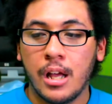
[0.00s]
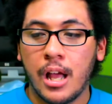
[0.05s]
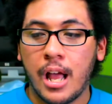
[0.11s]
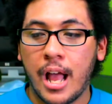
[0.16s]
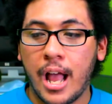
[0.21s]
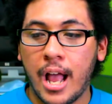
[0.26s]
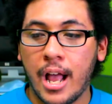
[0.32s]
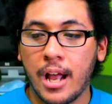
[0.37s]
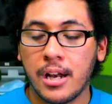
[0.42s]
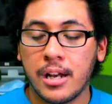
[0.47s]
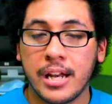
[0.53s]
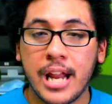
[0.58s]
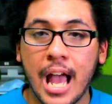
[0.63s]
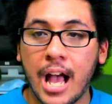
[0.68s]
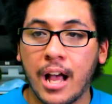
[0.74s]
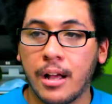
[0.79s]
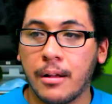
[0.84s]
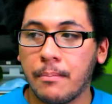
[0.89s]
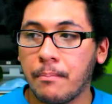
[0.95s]
And
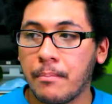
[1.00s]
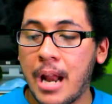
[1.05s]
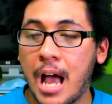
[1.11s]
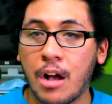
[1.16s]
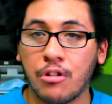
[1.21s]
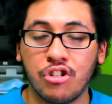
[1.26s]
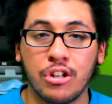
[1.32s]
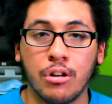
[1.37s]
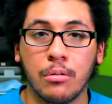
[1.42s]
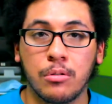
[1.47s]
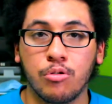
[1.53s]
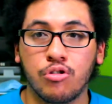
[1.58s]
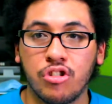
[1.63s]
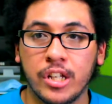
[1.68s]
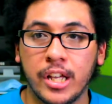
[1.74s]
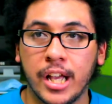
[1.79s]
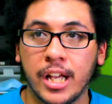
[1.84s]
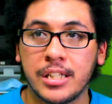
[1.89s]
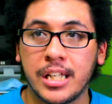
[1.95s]
yeah, now she knows who
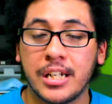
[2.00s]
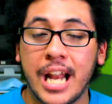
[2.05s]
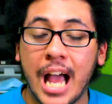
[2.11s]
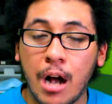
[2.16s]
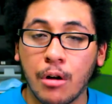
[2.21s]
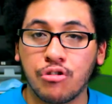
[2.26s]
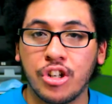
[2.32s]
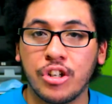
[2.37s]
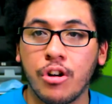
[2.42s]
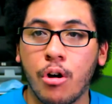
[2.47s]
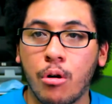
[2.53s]
she is, and now she